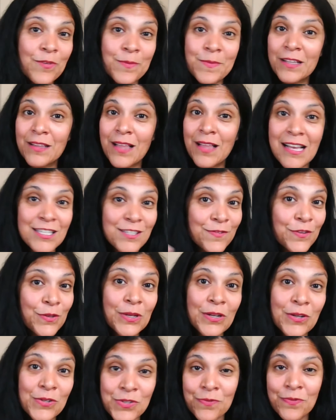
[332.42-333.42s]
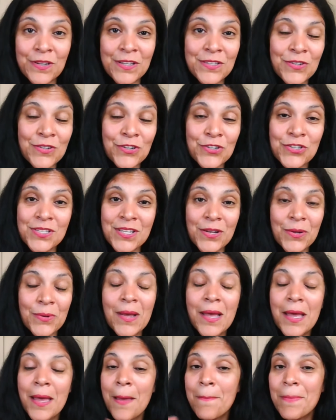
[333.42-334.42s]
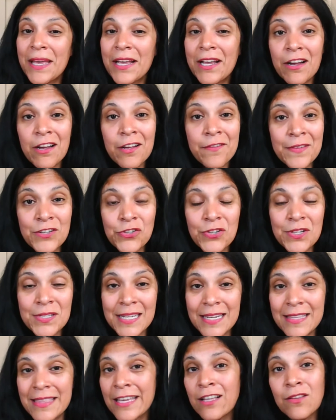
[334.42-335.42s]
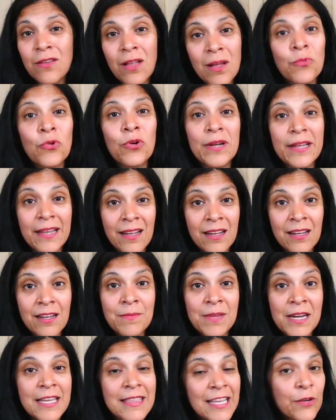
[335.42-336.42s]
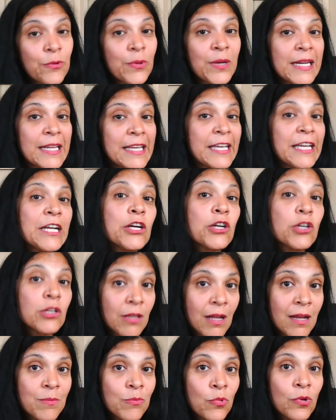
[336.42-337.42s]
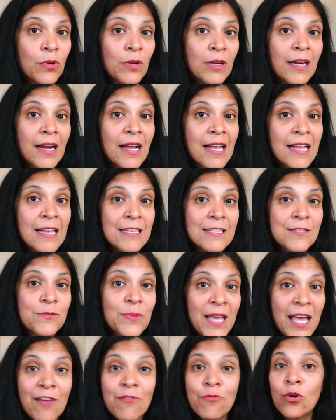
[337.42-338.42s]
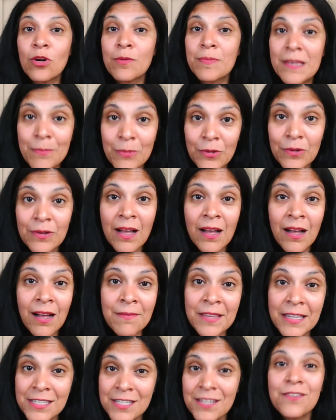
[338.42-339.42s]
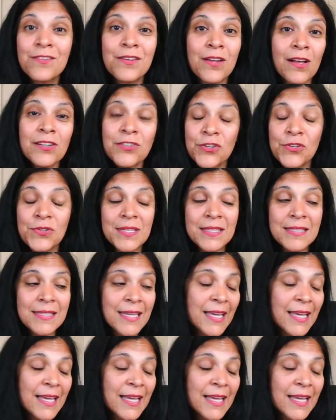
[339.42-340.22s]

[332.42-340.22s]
from the last few years of research. So, big area of interest, I think a lot more to come. And I think we're going to hear a lot more as we have more people coming to their doctors and